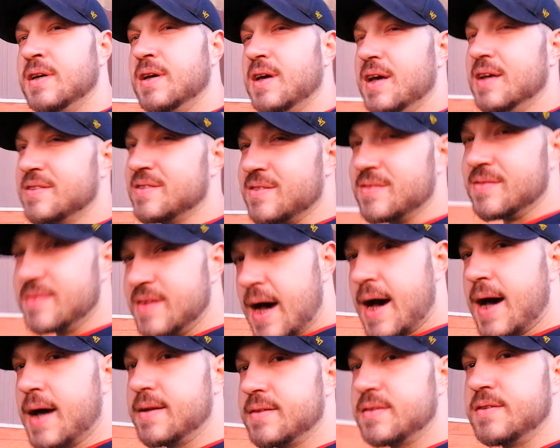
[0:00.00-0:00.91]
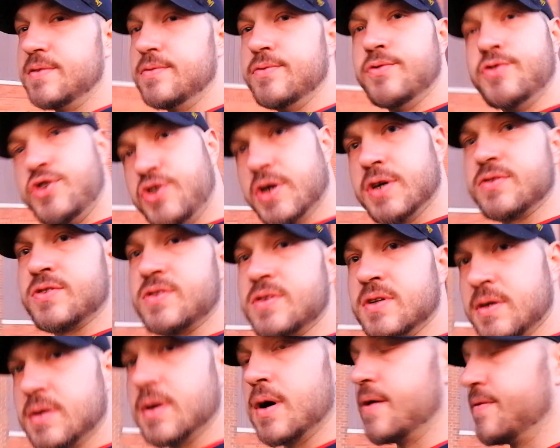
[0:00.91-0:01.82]
It's not just a
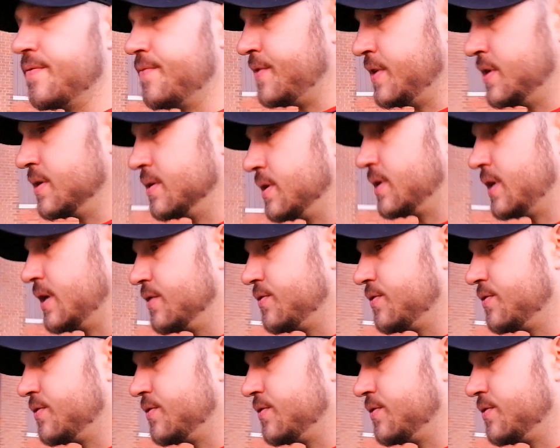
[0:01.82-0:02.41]
gut feeling.